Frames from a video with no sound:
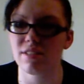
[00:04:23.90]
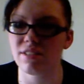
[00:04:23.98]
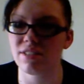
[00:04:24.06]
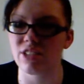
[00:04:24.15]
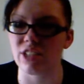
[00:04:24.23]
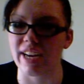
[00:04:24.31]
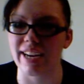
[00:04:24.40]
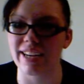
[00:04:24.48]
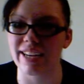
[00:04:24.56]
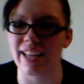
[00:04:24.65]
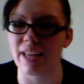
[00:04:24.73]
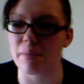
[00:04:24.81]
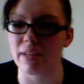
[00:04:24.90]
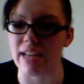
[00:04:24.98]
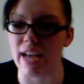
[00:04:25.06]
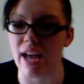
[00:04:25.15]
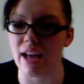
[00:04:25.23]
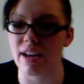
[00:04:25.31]
trying to get me
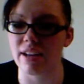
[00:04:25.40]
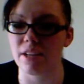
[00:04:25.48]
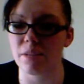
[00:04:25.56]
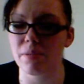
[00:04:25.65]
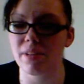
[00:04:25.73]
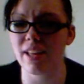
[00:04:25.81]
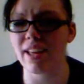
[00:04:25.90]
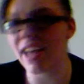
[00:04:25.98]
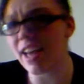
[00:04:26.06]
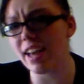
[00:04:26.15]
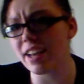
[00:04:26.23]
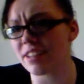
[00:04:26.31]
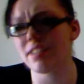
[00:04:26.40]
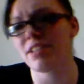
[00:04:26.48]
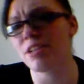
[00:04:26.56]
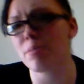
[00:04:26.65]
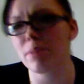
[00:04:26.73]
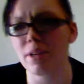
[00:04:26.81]
down, I'd just be like, "Hi, you're
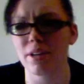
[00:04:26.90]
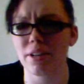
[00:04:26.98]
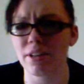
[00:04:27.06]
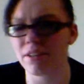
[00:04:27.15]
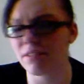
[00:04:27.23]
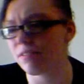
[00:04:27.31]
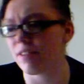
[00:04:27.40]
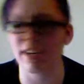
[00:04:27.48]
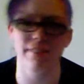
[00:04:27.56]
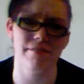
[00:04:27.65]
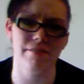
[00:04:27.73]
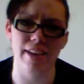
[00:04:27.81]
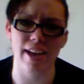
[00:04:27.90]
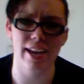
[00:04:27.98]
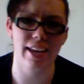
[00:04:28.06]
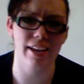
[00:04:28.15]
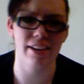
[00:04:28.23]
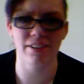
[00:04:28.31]
stupid, you're a fucking
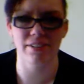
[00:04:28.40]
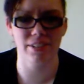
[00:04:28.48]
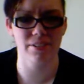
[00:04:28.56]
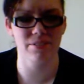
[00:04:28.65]
faggot,